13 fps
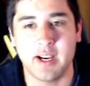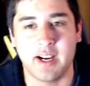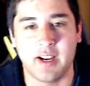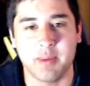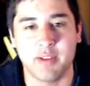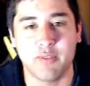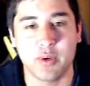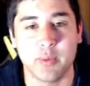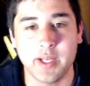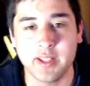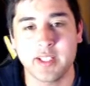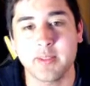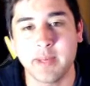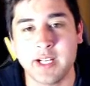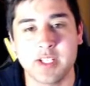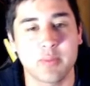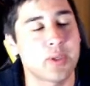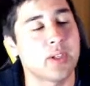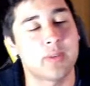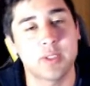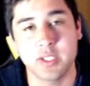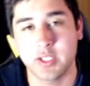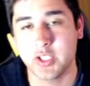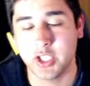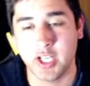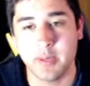If we win this matchup, we're in really
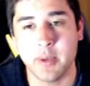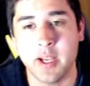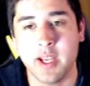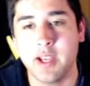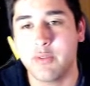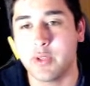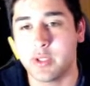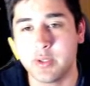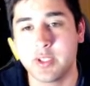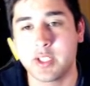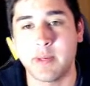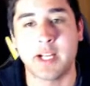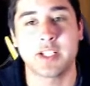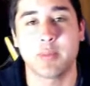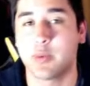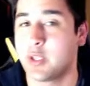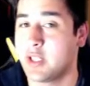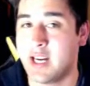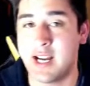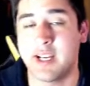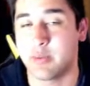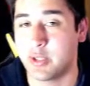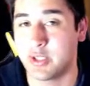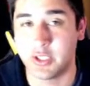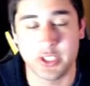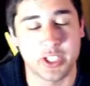good shape. If we lose this matchup, we're not in
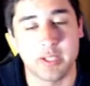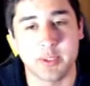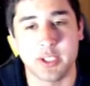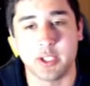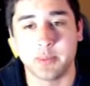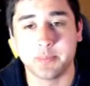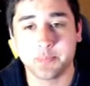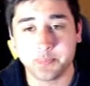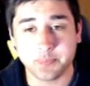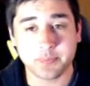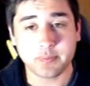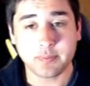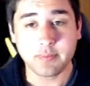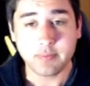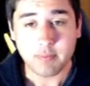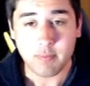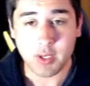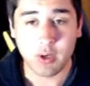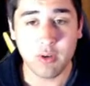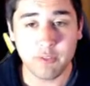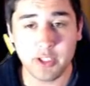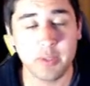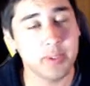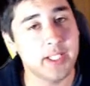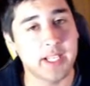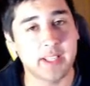really good shape. So hopefully
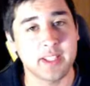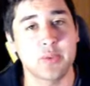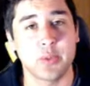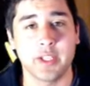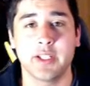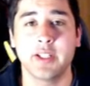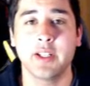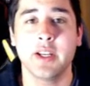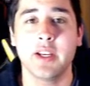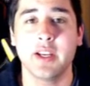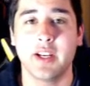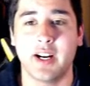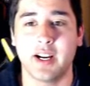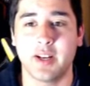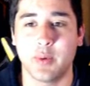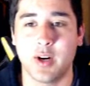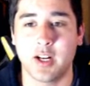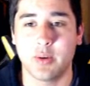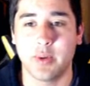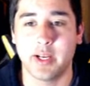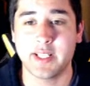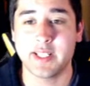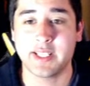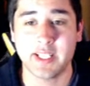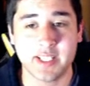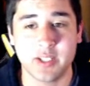we can get this win and walk away
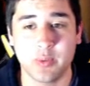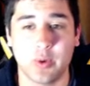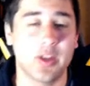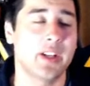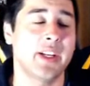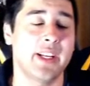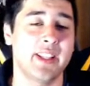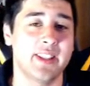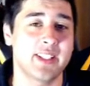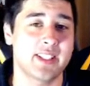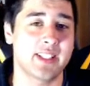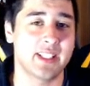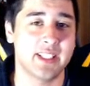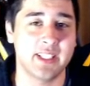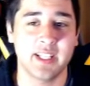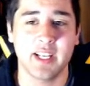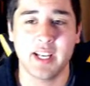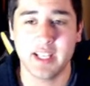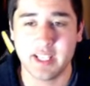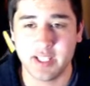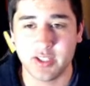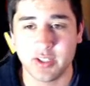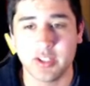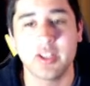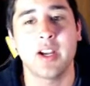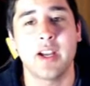6-1 in this league
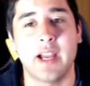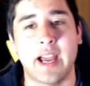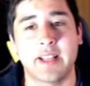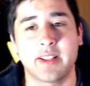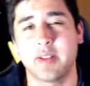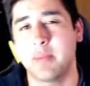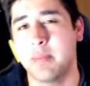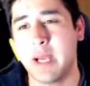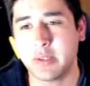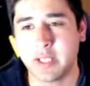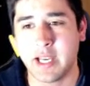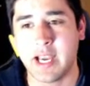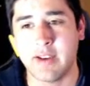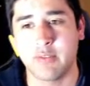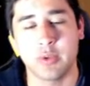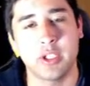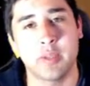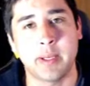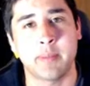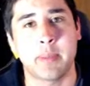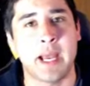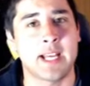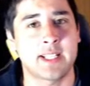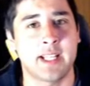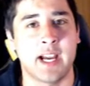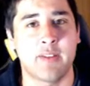here at about the a little bit
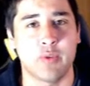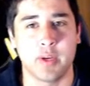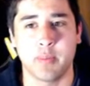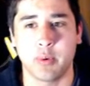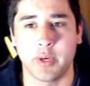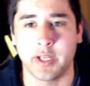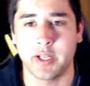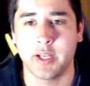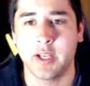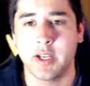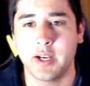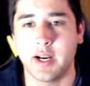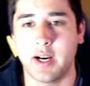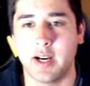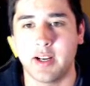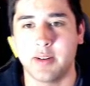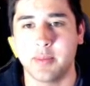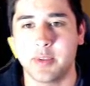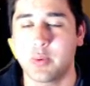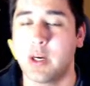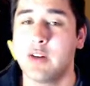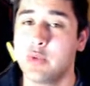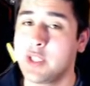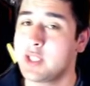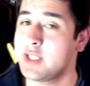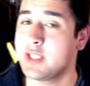past the halfway point.
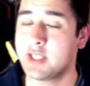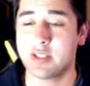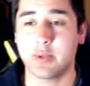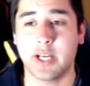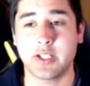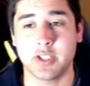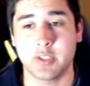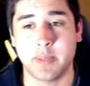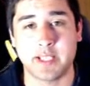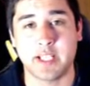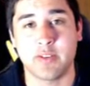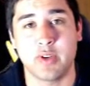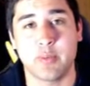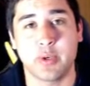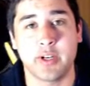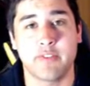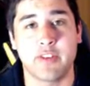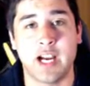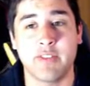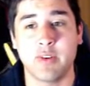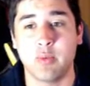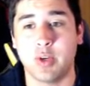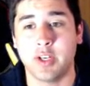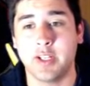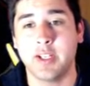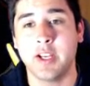12-week season, so we actually just passed the halfway point at
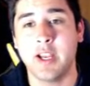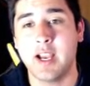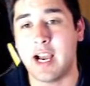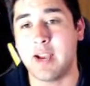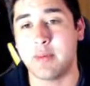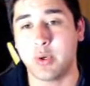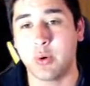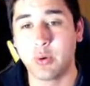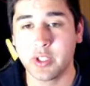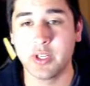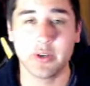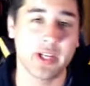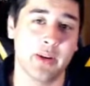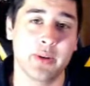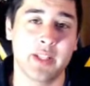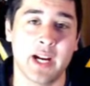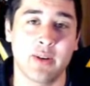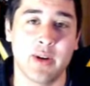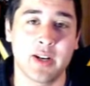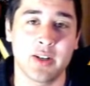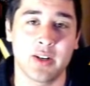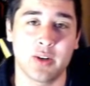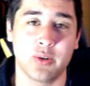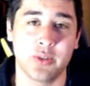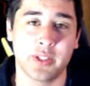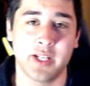5-1. I'm totally okay with that record. Our
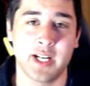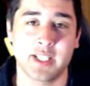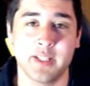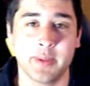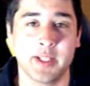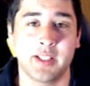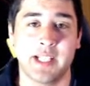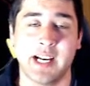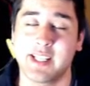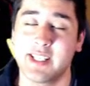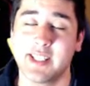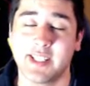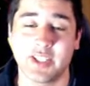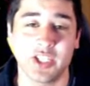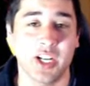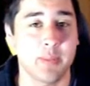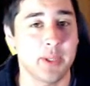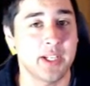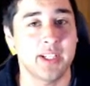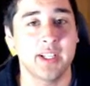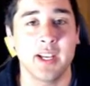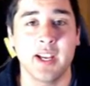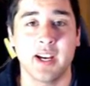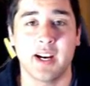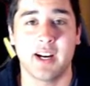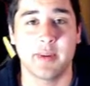only loss coming to last season's champion,
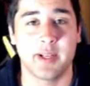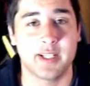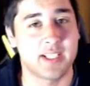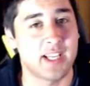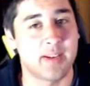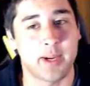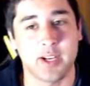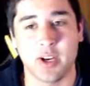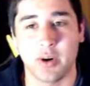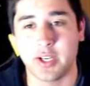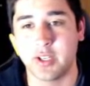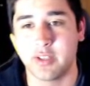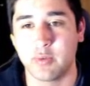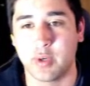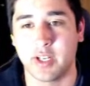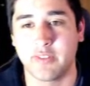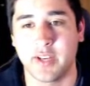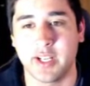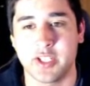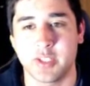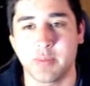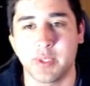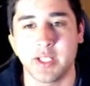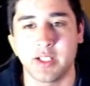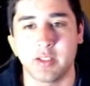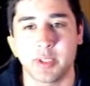and it's a game I know I could have won if I had just
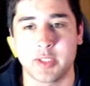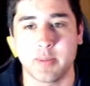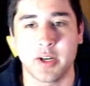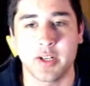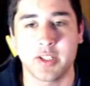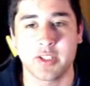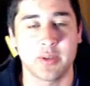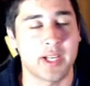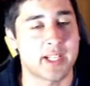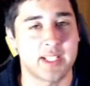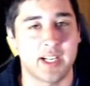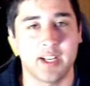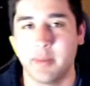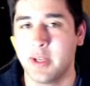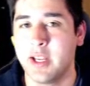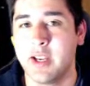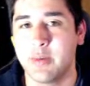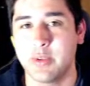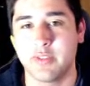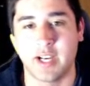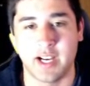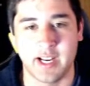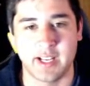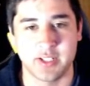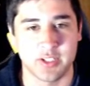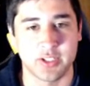played a little bit smarter. So next time we've got
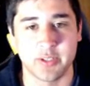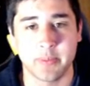answers.